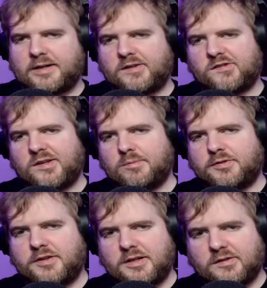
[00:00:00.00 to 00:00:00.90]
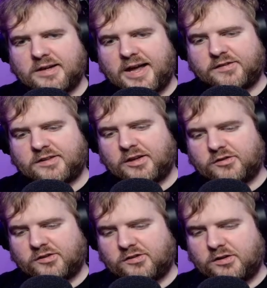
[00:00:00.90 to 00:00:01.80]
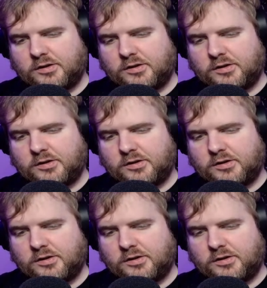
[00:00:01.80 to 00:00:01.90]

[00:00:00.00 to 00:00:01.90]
Let's see what the task tells us to do.